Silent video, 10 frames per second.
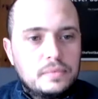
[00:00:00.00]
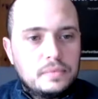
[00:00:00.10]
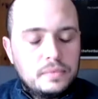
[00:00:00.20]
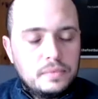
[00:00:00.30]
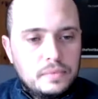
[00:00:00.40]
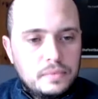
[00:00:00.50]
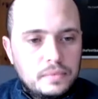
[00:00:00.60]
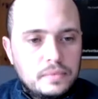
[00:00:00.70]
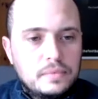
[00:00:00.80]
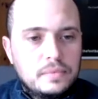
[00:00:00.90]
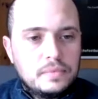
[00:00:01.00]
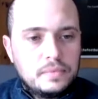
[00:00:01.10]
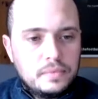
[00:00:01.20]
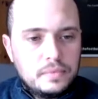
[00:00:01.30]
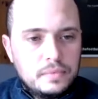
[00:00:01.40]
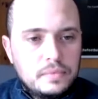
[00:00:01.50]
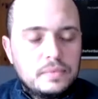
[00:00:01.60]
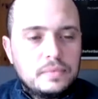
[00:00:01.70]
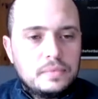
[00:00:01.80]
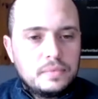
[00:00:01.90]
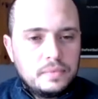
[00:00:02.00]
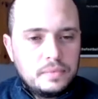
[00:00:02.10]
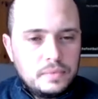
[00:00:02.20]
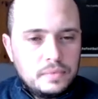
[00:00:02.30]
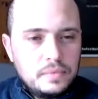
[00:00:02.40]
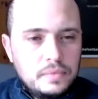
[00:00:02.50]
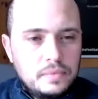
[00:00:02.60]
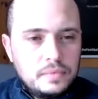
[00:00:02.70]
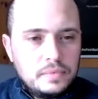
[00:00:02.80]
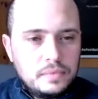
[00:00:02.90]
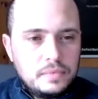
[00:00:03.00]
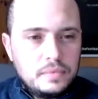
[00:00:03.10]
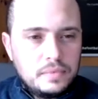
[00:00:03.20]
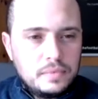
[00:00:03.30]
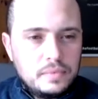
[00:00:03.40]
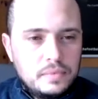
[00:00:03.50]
(not speaking)